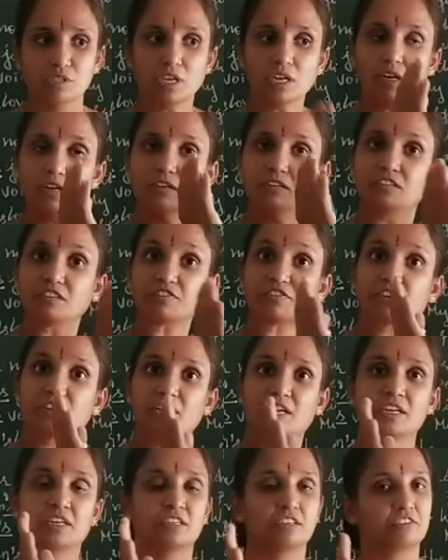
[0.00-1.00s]
in
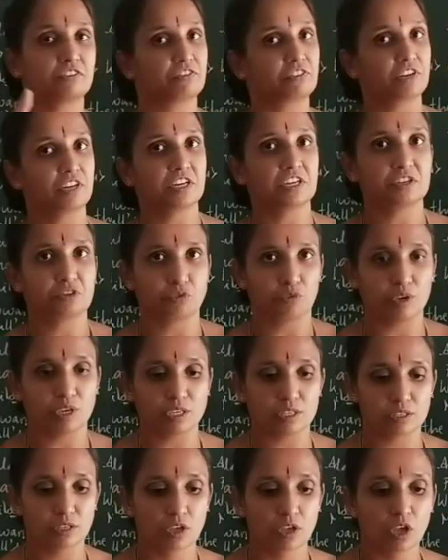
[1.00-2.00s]
different
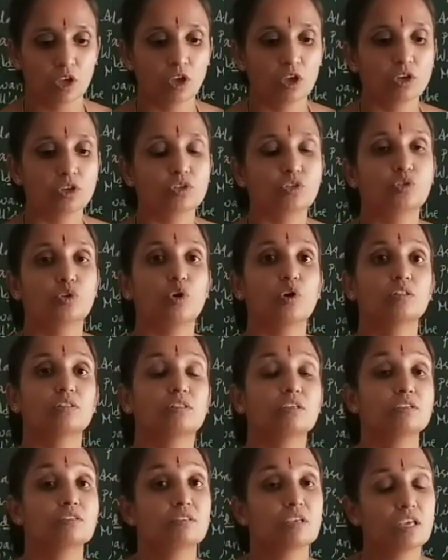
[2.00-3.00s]
ways. So
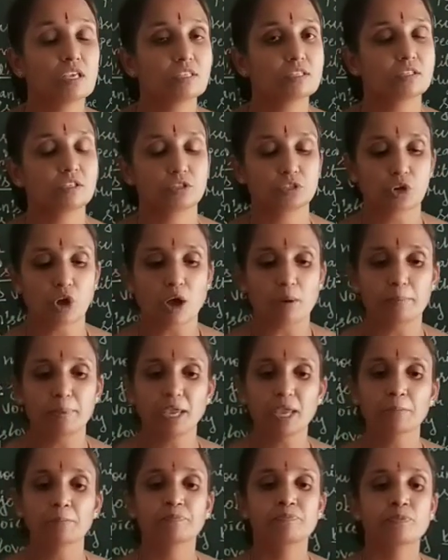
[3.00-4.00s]
this is the
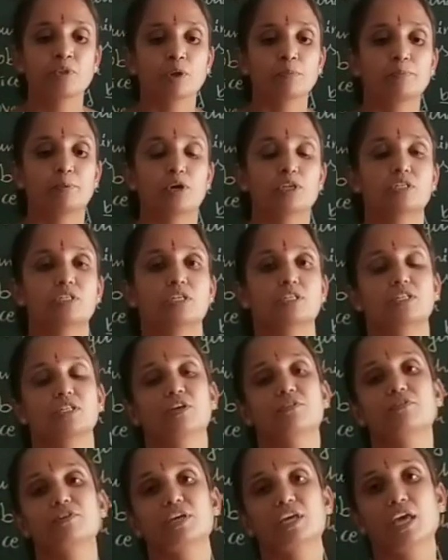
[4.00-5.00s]
topic,
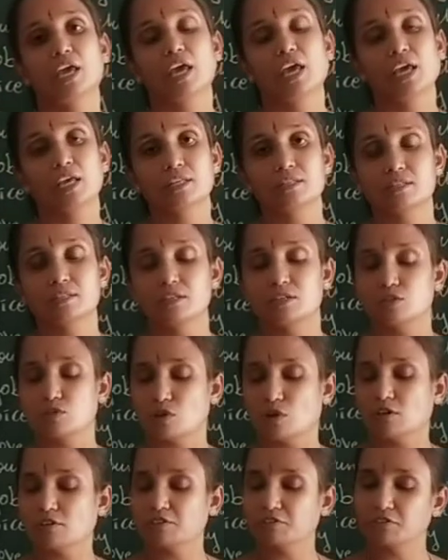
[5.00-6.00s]
possessive cases
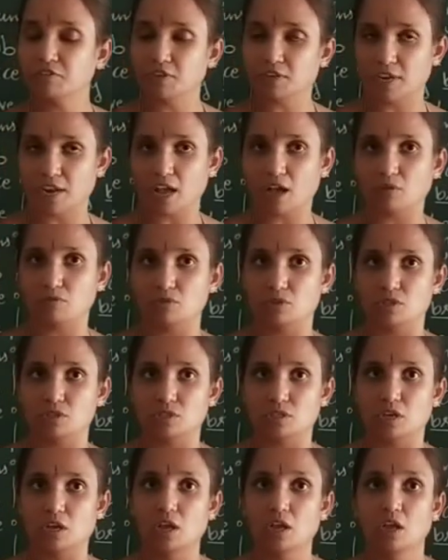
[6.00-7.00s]
of nouns.
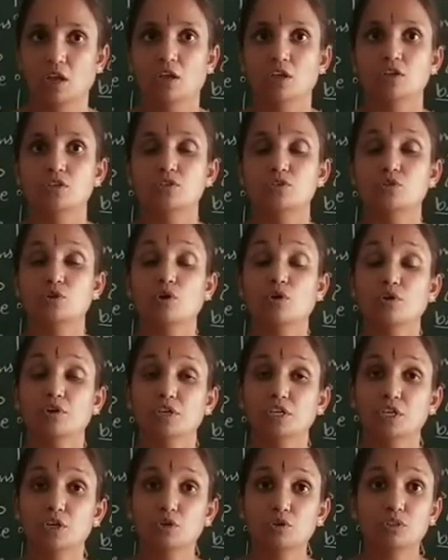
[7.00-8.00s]
So
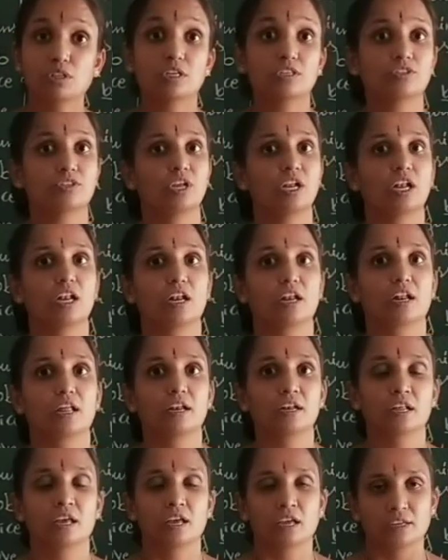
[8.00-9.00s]
you, the
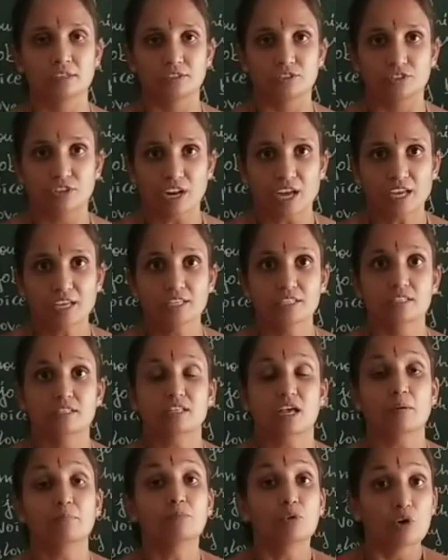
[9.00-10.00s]
children, try
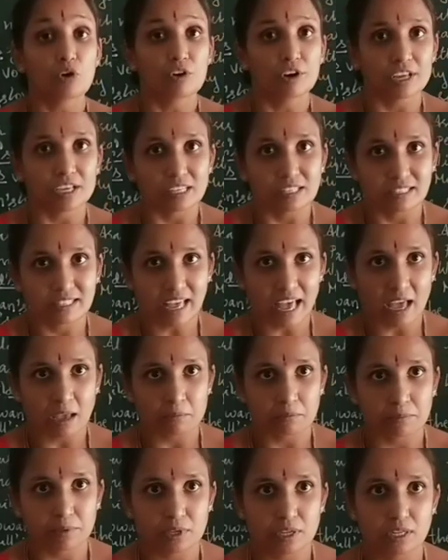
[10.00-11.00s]
some more
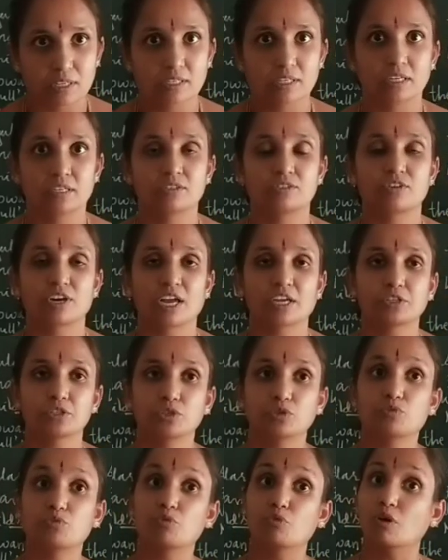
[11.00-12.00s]
examples and try
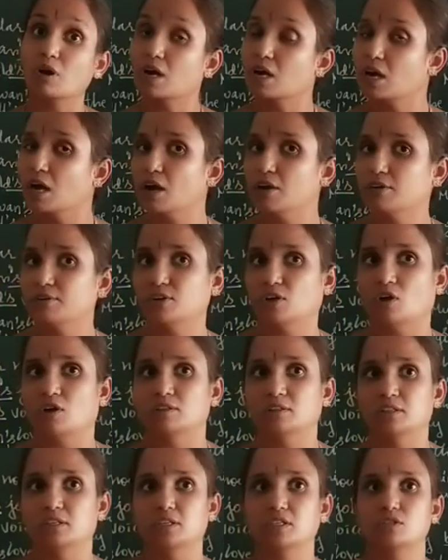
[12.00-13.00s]
to work out
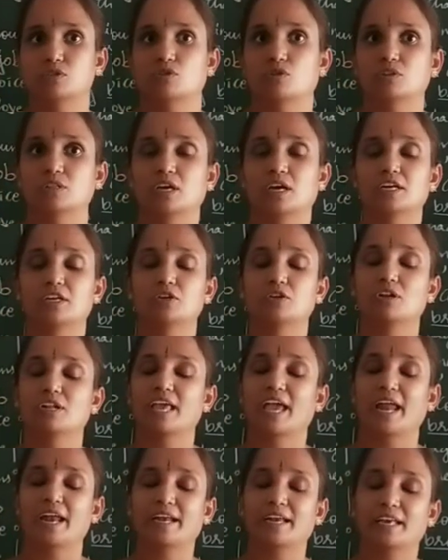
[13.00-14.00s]
on this so that you'll
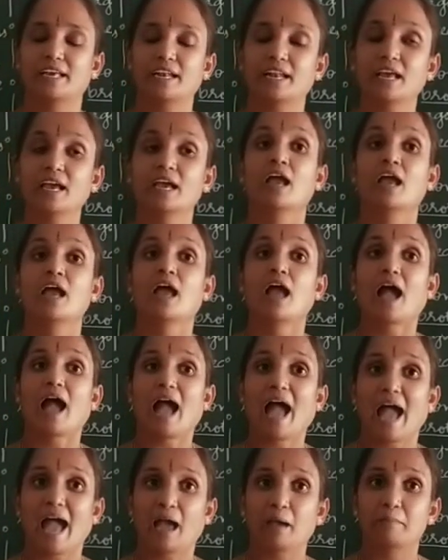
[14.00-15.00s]
get a
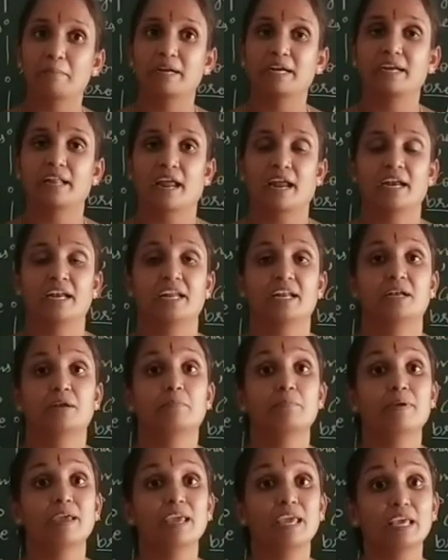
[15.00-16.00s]
habit and it
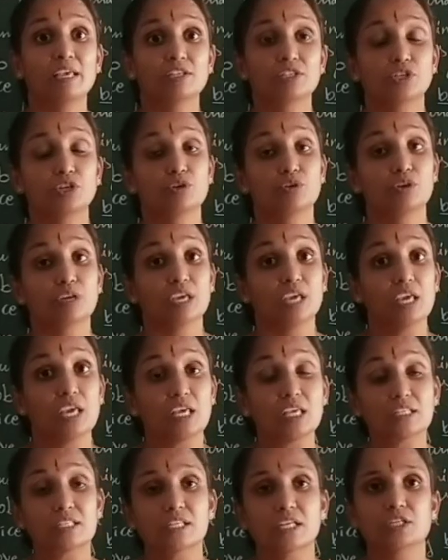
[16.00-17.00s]
makes you
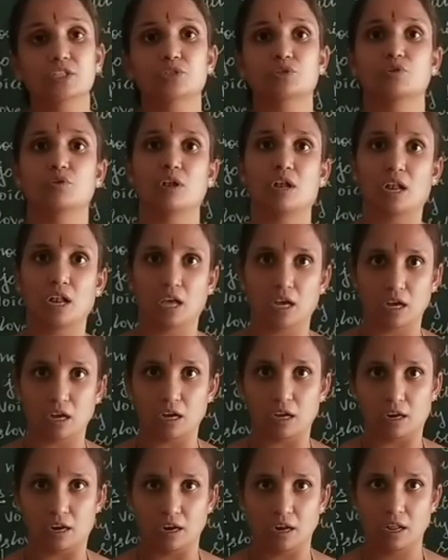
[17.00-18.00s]
easy to
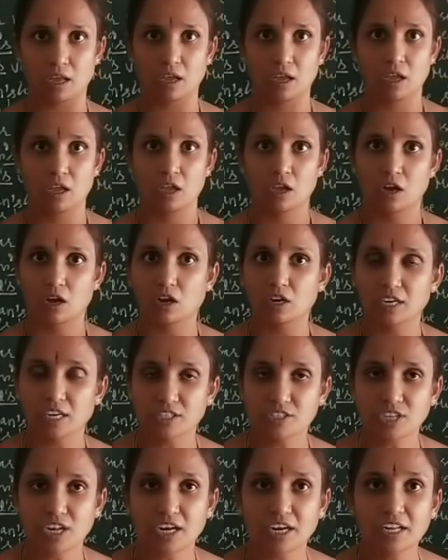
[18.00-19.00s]
learn. Okay,
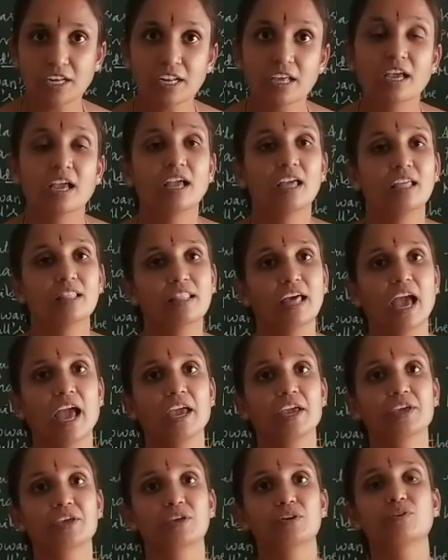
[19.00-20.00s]
children?
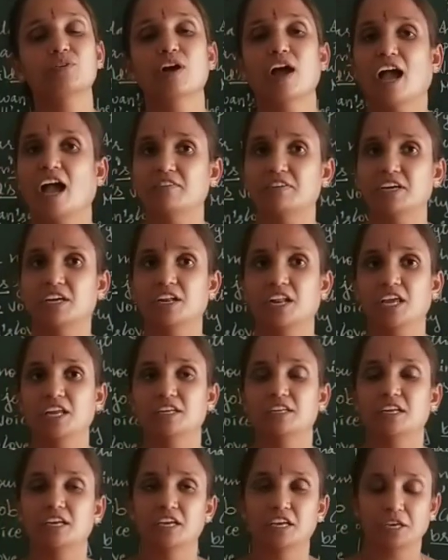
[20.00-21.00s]
Thank you. Have a
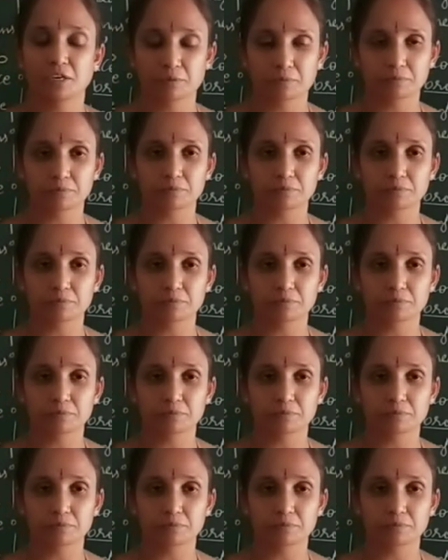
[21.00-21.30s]
great day.